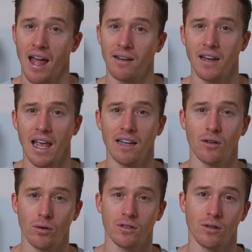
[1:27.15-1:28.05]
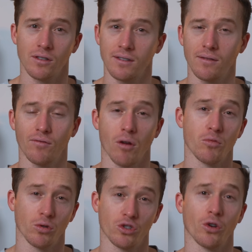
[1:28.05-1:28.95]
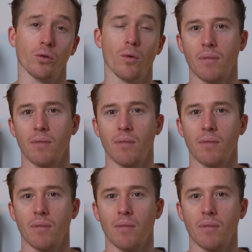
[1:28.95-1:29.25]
and eat couscous from your shoe.